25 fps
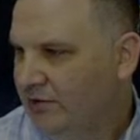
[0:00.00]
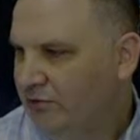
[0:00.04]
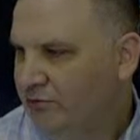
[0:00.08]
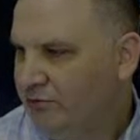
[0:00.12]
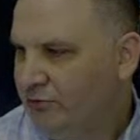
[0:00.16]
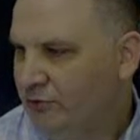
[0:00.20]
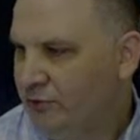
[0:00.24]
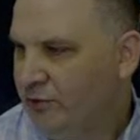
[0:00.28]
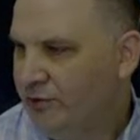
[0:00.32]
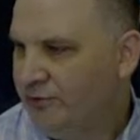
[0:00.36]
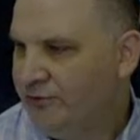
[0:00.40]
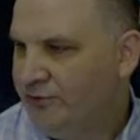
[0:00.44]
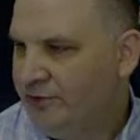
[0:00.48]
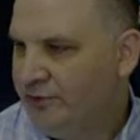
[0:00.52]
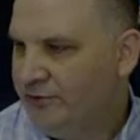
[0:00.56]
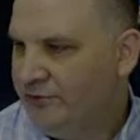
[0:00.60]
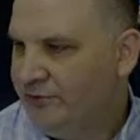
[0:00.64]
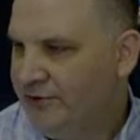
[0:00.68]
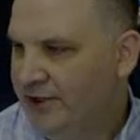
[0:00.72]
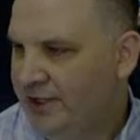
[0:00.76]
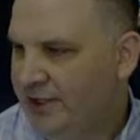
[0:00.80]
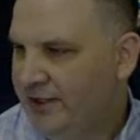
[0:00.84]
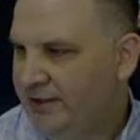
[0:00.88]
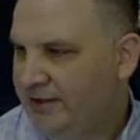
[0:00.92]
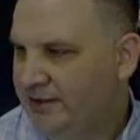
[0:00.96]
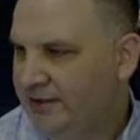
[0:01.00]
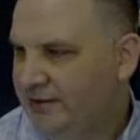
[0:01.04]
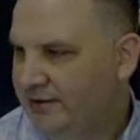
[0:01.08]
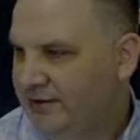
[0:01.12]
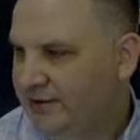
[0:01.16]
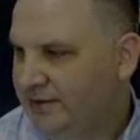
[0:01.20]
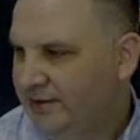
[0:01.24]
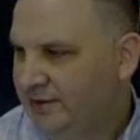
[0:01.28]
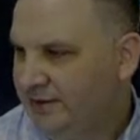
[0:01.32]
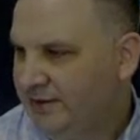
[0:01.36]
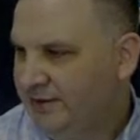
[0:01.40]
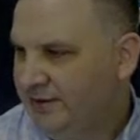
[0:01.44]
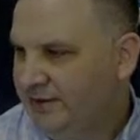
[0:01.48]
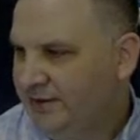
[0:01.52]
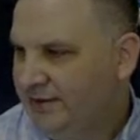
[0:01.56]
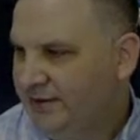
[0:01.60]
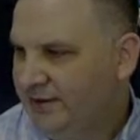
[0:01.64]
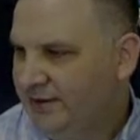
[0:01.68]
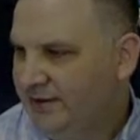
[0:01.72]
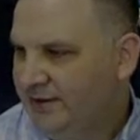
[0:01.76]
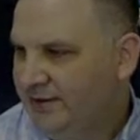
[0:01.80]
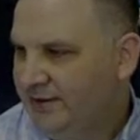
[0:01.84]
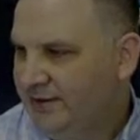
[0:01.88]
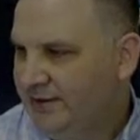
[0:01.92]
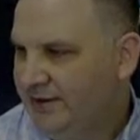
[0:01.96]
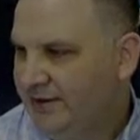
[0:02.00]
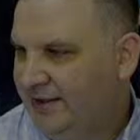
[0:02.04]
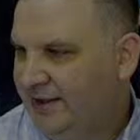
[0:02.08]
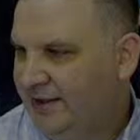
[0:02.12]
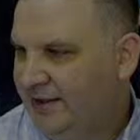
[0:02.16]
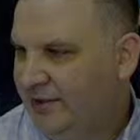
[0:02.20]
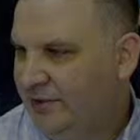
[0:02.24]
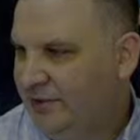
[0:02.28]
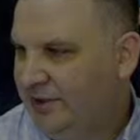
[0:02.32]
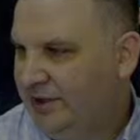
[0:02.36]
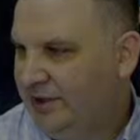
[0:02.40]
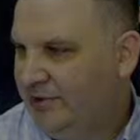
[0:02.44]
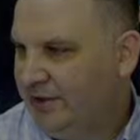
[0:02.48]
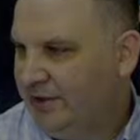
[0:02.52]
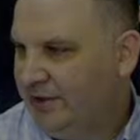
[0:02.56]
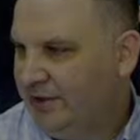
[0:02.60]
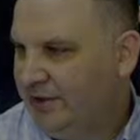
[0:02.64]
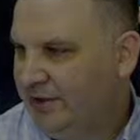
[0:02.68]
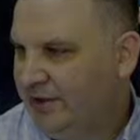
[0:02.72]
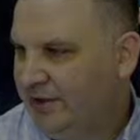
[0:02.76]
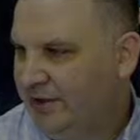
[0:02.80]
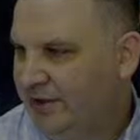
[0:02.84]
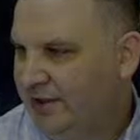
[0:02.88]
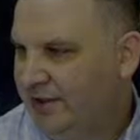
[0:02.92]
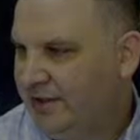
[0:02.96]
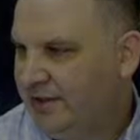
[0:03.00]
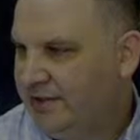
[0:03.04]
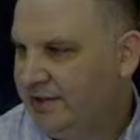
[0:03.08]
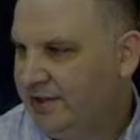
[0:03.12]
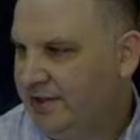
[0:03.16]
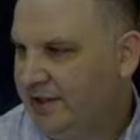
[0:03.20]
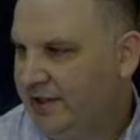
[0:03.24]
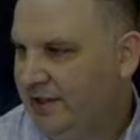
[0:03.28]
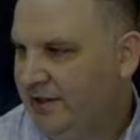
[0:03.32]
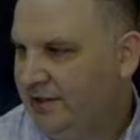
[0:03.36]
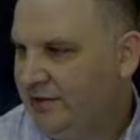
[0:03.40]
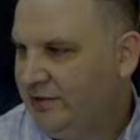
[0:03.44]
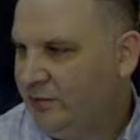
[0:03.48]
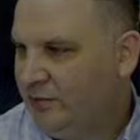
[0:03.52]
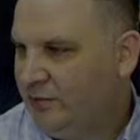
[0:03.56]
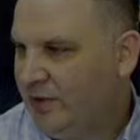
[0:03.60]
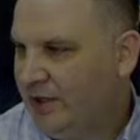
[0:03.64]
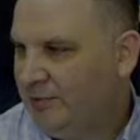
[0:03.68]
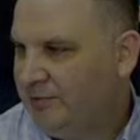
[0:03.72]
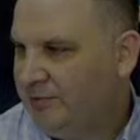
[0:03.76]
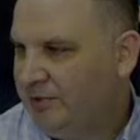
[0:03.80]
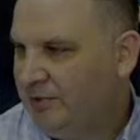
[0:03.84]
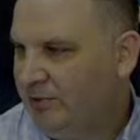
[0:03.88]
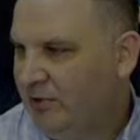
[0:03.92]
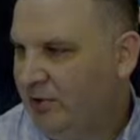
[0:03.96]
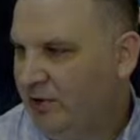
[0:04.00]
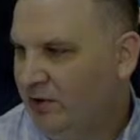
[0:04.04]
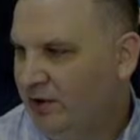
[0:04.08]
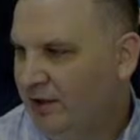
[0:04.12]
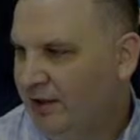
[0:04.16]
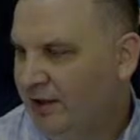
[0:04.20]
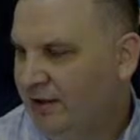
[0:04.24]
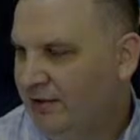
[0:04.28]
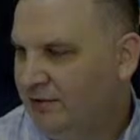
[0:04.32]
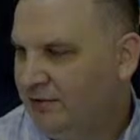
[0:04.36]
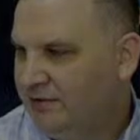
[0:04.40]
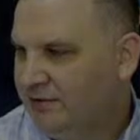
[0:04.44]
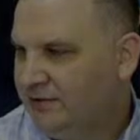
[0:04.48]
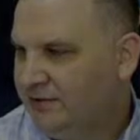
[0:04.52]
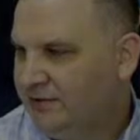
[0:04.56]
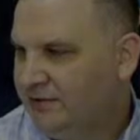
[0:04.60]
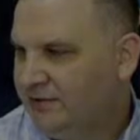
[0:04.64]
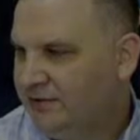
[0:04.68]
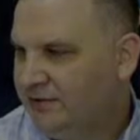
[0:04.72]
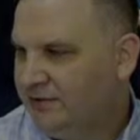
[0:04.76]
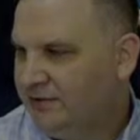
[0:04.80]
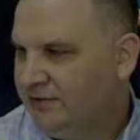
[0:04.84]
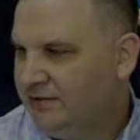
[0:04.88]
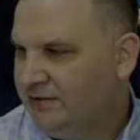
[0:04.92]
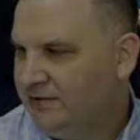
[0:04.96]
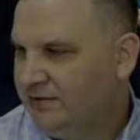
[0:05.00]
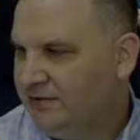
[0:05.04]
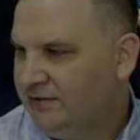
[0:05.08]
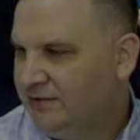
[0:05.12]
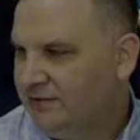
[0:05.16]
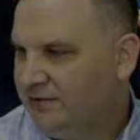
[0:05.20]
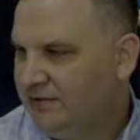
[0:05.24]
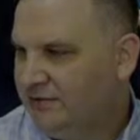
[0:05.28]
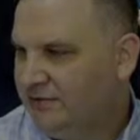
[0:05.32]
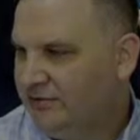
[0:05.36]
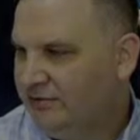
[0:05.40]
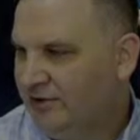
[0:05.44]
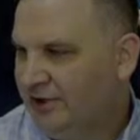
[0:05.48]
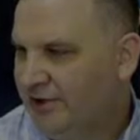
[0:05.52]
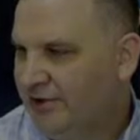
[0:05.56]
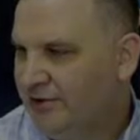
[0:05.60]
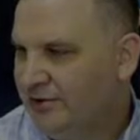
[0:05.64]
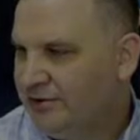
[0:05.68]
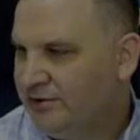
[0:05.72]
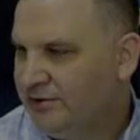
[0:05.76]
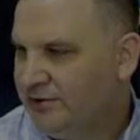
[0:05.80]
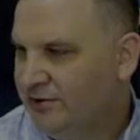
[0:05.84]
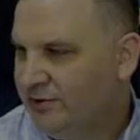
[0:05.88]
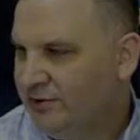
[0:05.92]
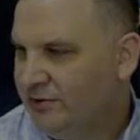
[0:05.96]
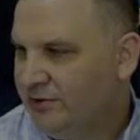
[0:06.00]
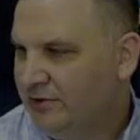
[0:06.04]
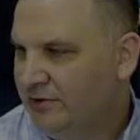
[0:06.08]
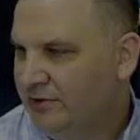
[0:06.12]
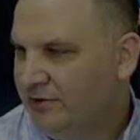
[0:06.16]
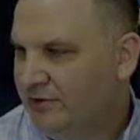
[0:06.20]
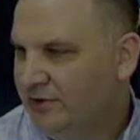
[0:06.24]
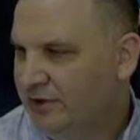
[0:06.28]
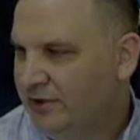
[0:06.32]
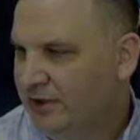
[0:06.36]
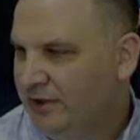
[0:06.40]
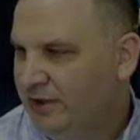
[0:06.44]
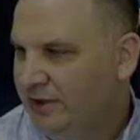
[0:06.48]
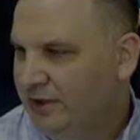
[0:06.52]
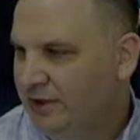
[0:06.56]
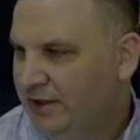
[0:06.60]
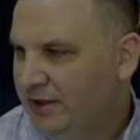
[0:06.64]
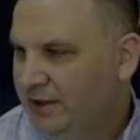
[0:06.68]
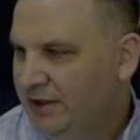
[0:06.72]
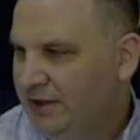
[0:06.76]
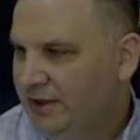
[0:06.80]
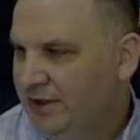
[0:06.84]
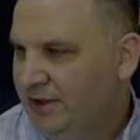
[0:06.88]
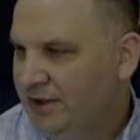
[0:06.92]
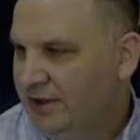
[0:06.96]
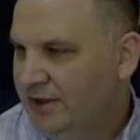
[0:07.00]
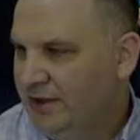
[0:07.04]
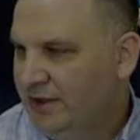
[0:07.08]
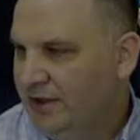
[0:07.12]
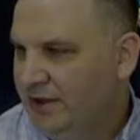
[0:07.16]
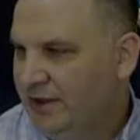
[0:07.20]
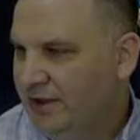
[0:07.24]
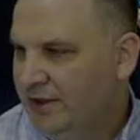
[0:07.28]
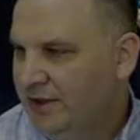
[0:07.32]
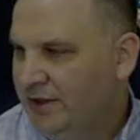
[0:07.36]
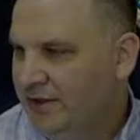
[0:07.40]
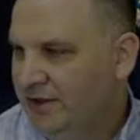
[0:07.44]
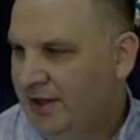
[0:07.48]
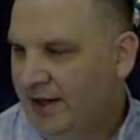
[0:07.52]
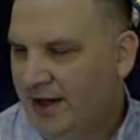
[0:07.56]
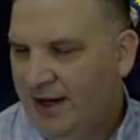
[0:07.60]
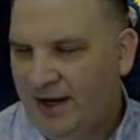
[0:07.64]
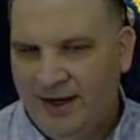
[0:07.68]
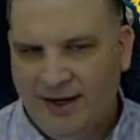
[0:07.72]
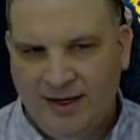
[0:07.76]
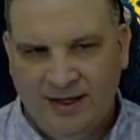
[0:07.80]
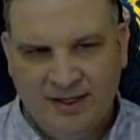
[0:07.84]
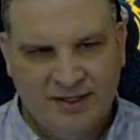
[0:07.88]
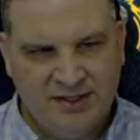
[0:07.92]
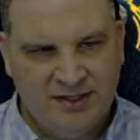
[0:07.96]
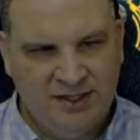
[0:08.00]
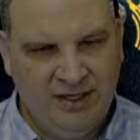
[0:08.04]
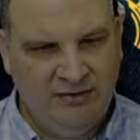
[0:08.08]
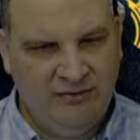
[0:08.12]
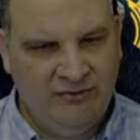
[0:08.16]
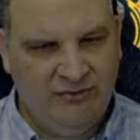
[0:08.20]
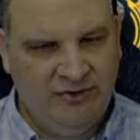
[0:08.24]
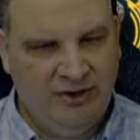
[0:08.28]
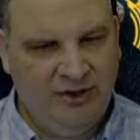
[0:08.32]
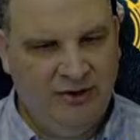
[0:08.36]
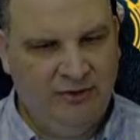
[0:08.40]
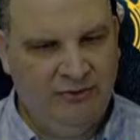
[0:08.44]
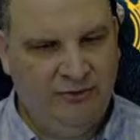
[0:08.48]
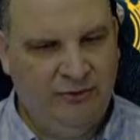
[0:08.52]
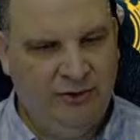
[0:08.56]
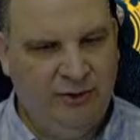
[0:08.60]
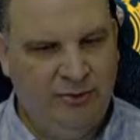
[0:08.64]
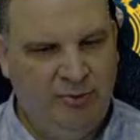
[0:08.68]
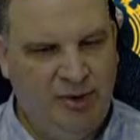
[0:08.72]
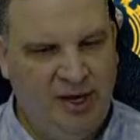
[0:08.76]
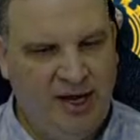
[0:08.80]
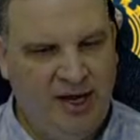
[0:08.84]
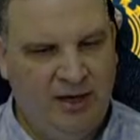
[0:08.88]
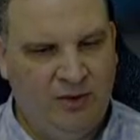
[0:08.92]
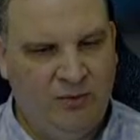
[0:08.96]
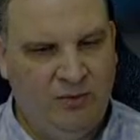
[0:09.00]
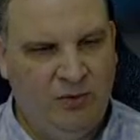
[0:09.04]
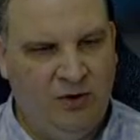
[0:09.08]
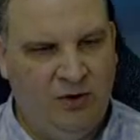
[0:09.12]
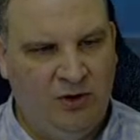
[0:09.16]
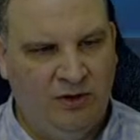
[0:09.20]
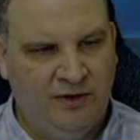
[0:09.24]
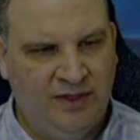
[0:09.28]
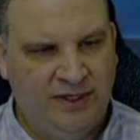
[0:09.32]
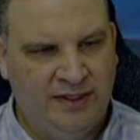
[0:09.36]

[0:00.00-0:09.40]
Four for the feet. AoE ability is key to wipe them all out. Vader solo. Uh, yeah, I got to save Vader for the back wall.